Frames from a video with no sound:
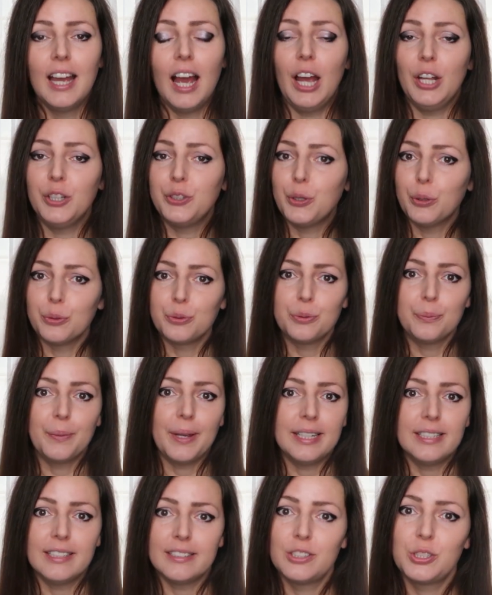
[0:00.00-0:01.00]
I'd go to
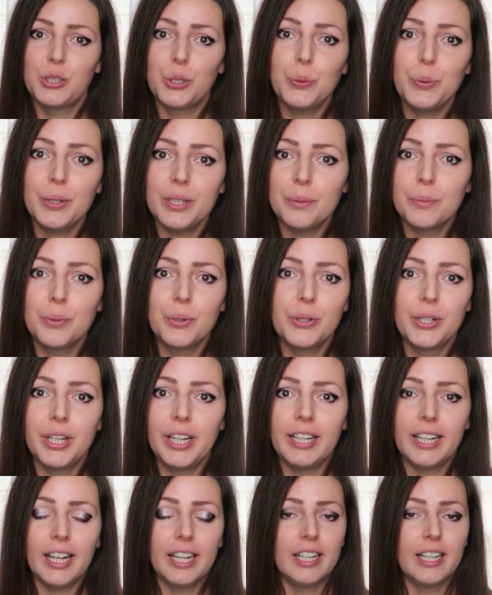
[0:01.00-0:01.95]
bed at 2 in the morning